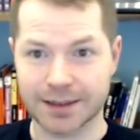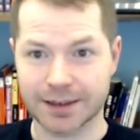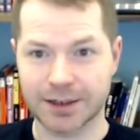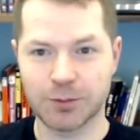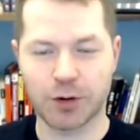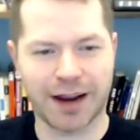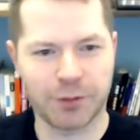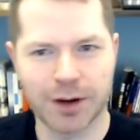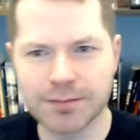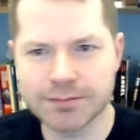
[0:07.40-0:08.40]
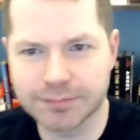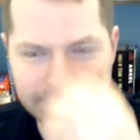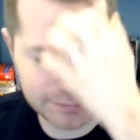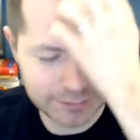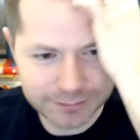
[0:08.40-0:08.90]
Good morning, everyone.
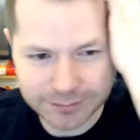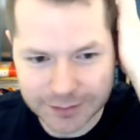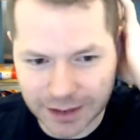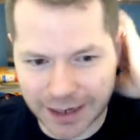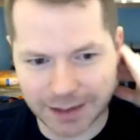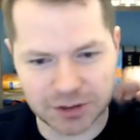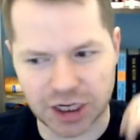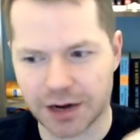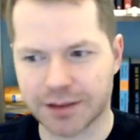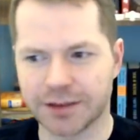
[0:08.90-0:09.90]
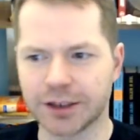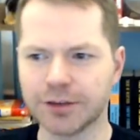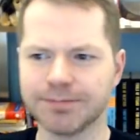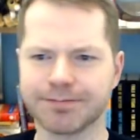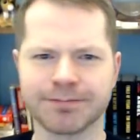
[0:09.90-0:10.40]
I am Jonathan
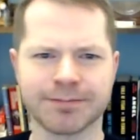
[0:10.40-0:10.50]
Little.